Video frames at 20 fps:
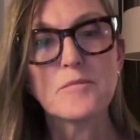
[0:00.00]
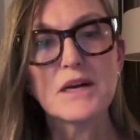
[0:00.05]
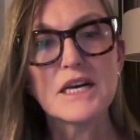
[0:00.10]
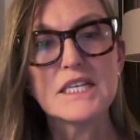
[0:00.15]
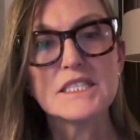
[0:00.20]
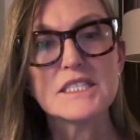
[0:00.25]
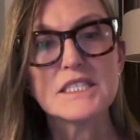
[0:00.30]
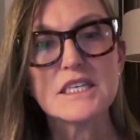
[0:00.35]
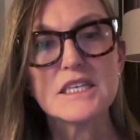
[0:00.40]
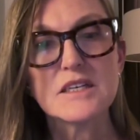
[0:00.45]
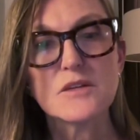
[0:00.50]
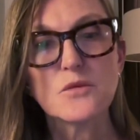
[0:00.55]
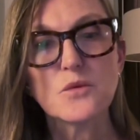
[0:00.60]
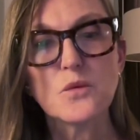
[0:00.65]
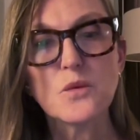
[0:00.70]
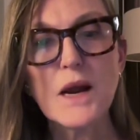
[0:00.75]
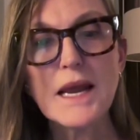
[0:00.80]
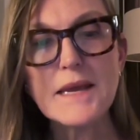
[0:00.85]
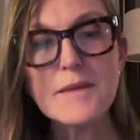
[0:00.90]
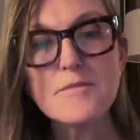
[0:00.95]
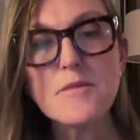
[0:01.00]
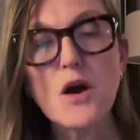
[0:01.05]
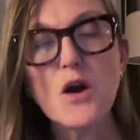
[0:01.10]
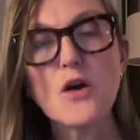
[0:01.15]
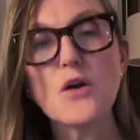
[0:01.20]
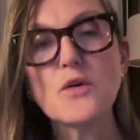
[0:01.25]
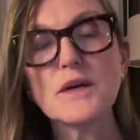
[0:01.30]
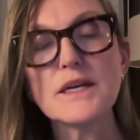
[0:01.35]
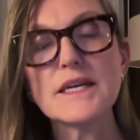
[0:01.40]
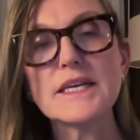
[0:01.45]
but
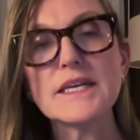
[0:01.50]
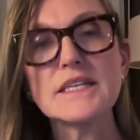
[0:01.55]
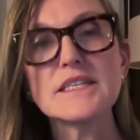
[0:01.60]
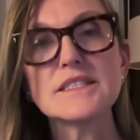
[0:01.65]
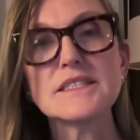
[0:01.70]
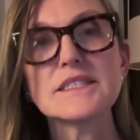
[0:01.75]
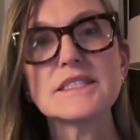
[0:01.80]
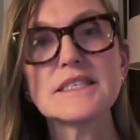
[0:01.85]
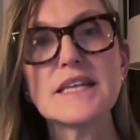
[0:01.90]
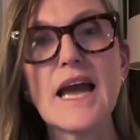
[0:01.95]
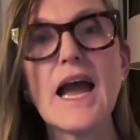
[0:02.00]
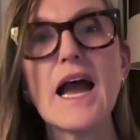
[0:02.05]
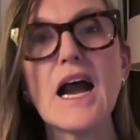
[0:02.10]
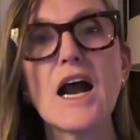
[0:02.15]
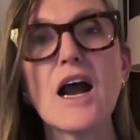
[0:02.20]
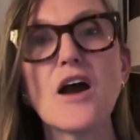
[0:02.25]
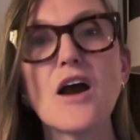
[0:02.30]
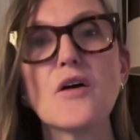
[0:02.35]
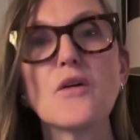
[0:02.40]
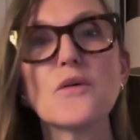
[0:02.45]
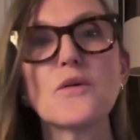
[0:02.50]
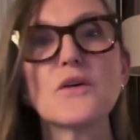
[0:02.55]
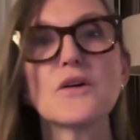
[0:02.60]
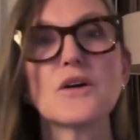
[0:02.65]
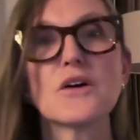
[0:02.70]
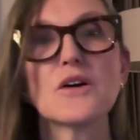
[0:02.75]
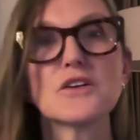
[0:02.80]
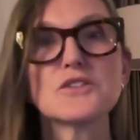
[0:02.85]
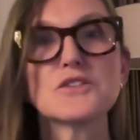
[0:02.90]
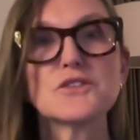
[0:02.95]
Waymo is now
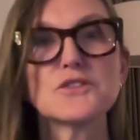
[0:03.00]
